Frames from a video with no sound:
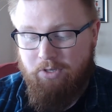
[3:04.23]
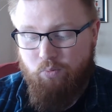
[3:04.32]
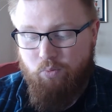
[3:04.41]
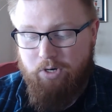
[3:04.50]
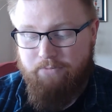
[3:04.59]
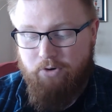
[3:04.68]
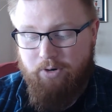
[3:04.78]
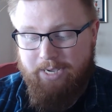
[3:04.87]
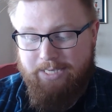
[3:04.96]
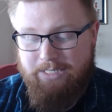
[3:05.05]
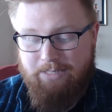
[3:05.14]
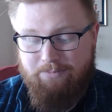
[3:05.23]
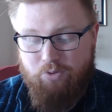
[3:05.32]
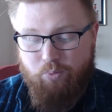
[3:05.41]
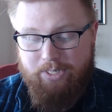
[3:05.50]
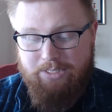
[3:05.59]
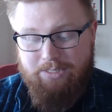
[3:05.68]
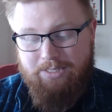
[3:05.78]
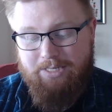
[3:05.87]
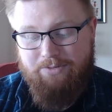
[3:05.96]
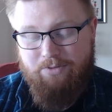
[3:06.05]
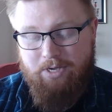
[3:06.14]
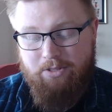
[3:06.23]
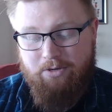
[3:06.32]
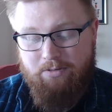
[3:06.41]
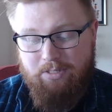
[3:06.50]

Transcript: One of her eyes seemed twice the size of the other,